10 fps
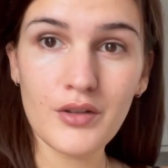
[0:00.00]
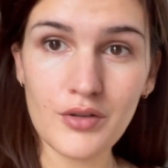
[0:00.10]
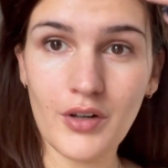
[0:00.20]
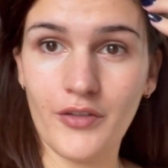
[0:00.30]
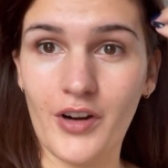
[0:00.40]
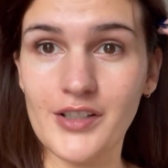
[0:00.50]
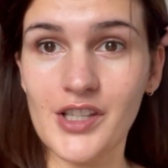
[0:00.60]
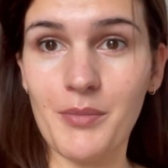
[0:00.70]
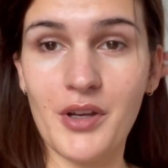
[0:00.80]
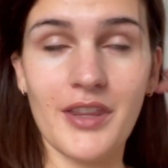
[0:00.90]
Sorry
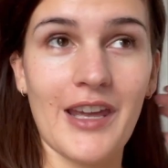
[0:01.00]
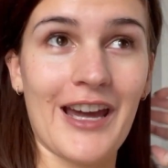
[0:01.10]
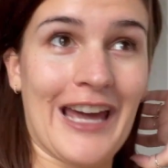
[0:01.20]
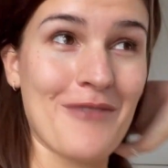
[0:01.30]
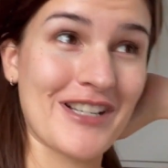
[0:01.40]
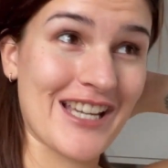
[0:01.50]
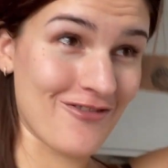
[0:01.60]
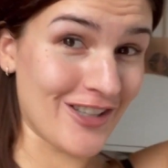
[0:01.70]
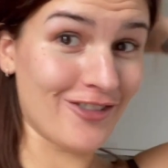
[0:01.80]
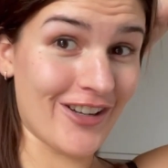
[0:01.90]
friends, I put the camera
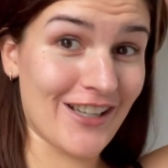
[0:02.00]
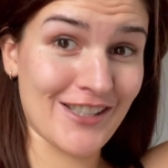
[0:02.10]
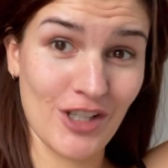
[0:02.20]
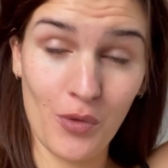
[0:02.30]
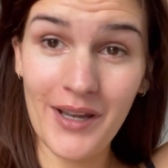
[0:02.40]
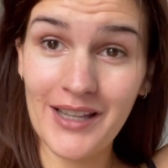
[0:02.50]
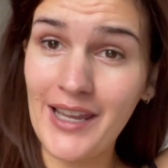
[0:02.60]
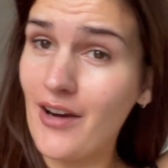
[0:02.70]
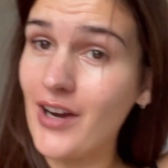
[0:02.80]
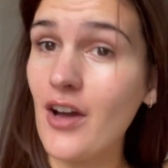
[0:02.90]
down real fast to quickly
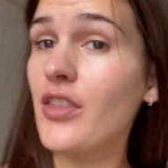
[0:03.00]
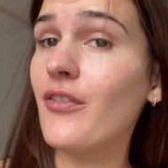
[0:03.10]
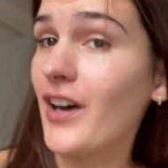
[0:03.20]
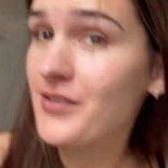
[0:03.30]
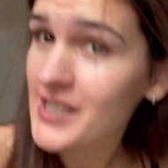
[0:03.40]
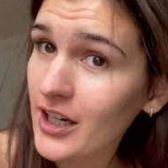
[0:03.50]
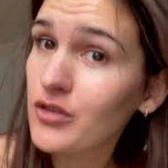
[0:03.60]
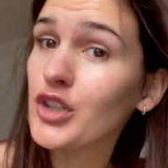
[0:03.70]
carry out the 5-second